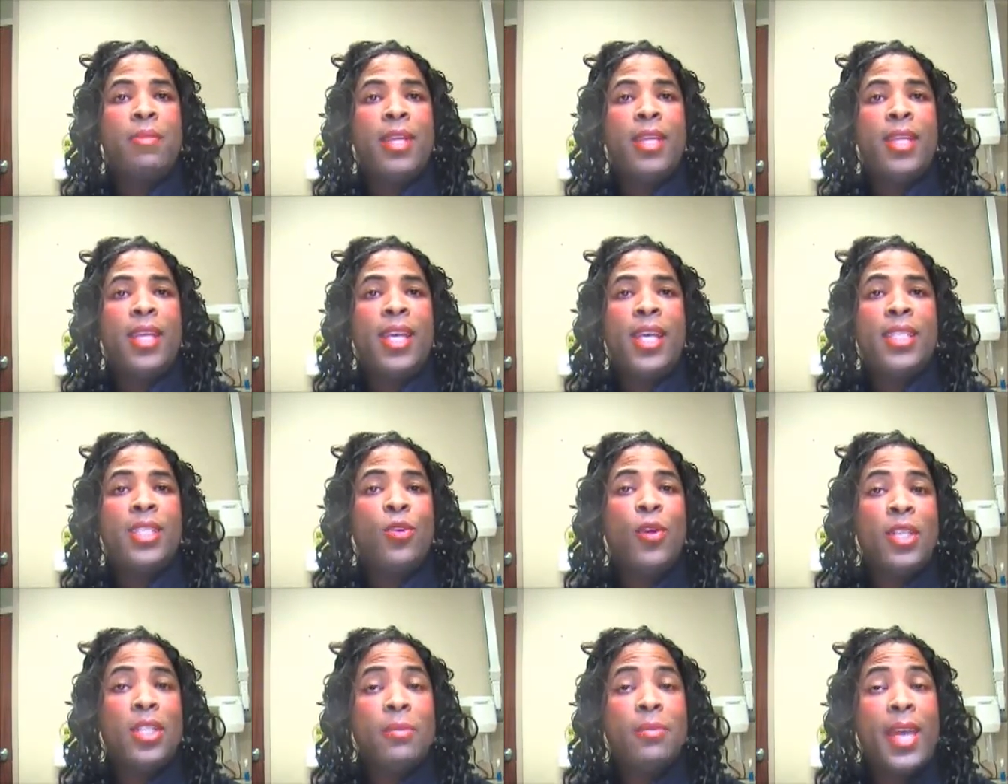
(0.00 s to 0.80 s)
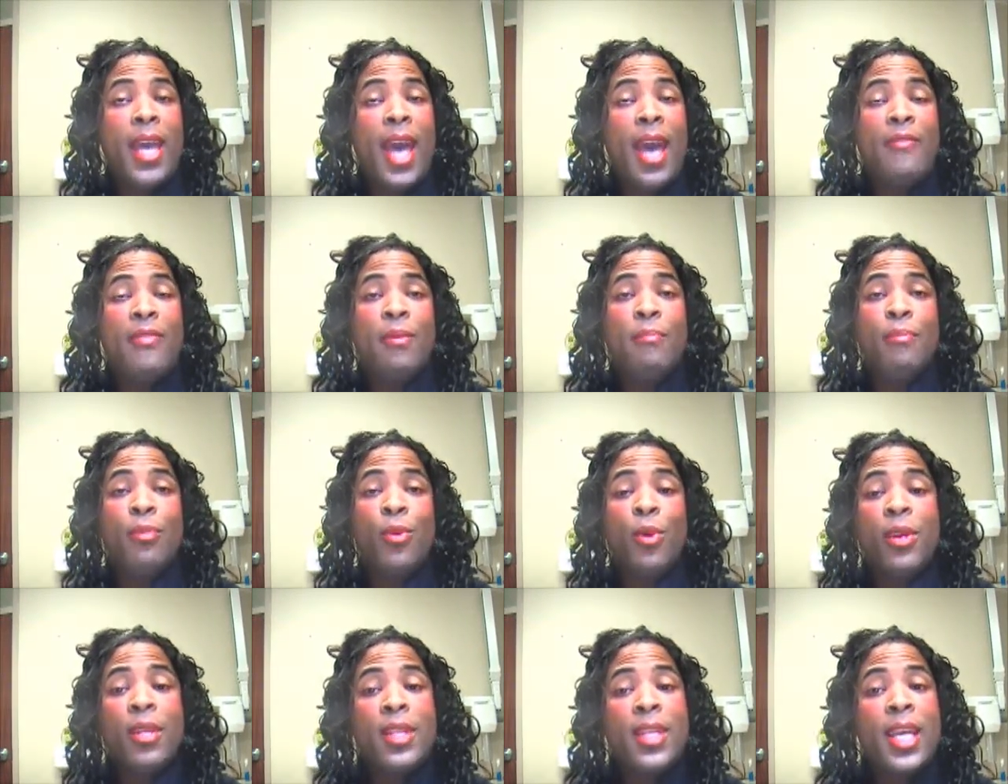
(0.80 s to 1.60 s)
He's going to be having
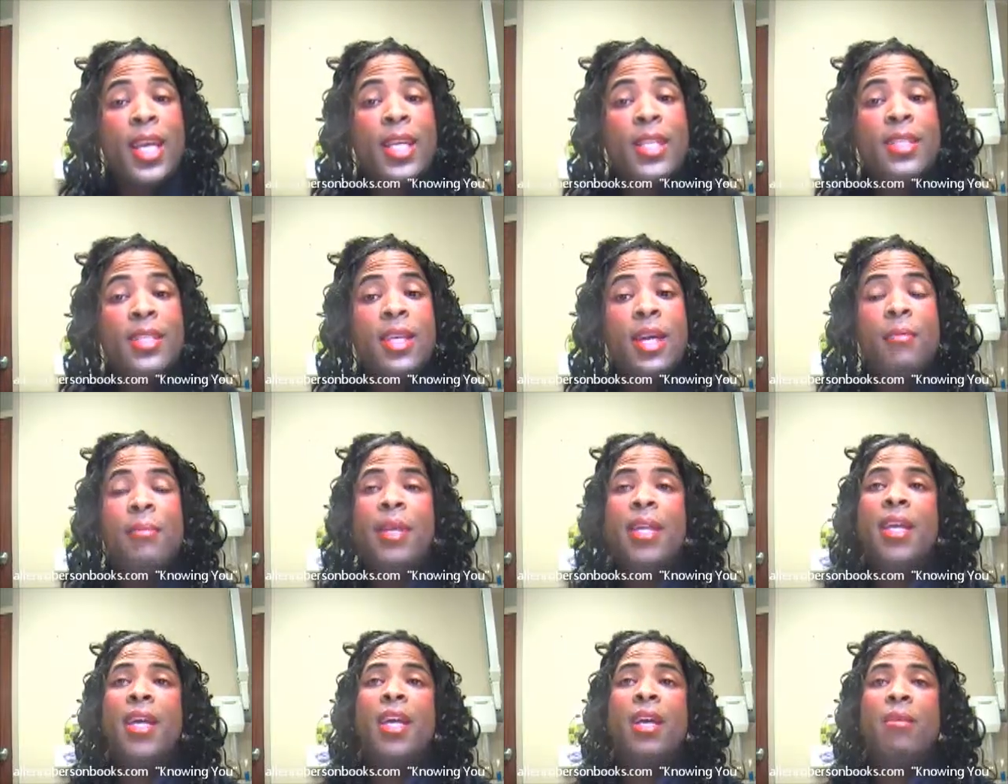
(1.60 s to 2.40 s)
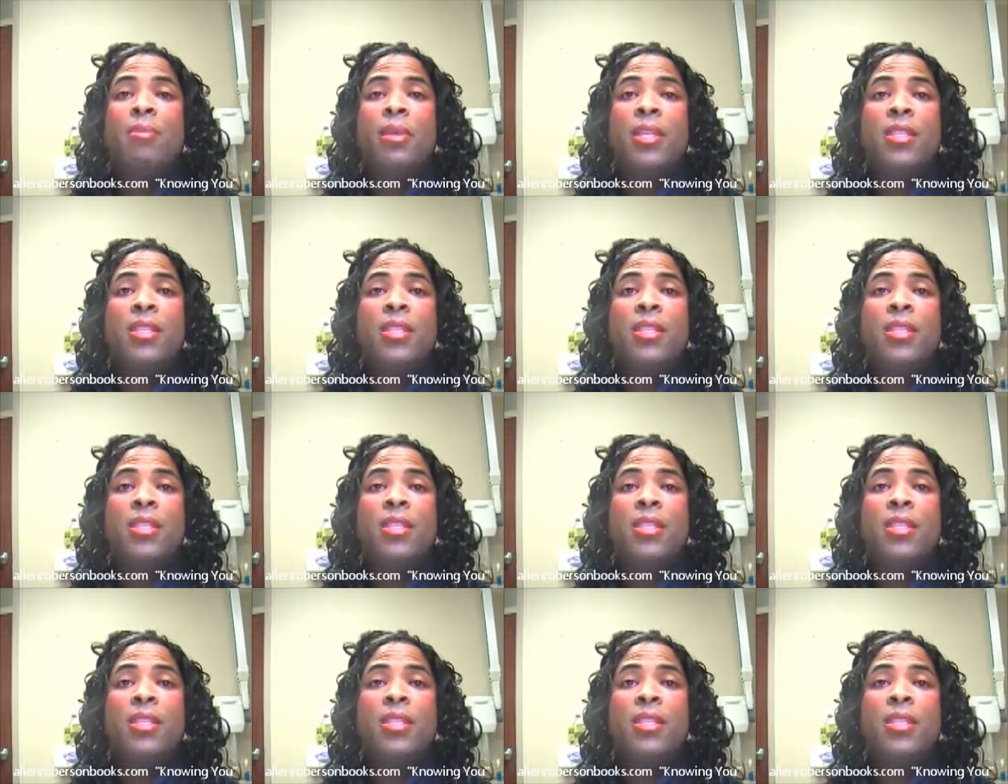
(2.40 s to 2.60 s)
more things coming up.